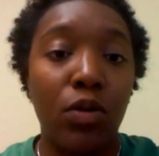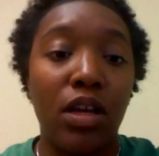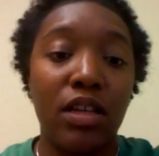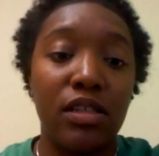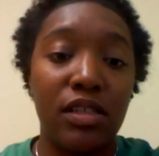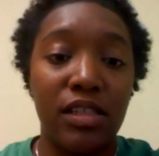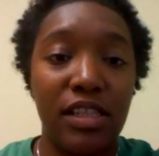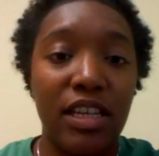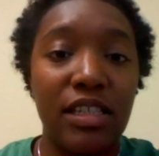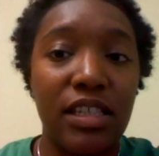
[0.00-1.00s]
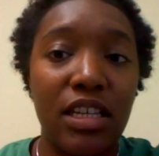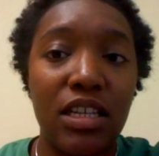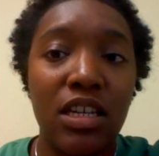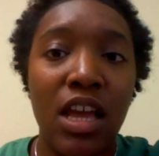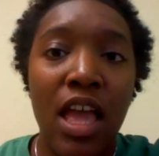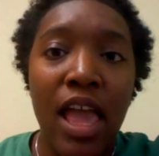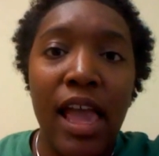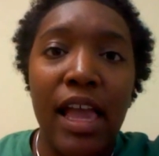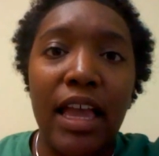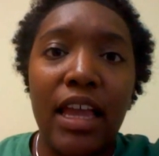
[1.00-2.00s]
was in season,
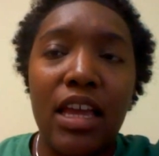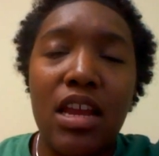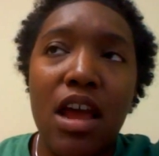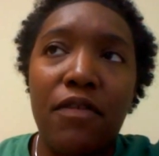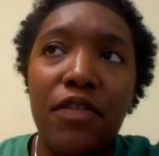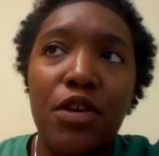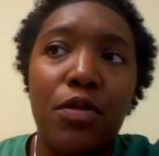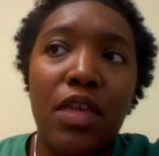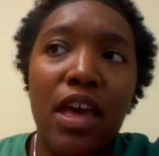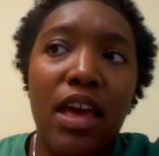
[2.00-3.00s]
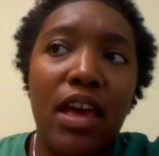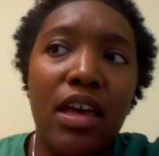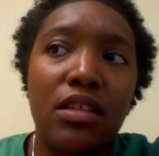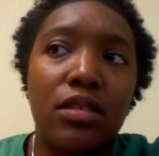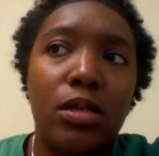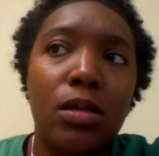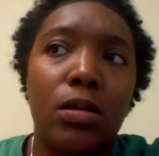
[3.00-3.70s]
and I feel that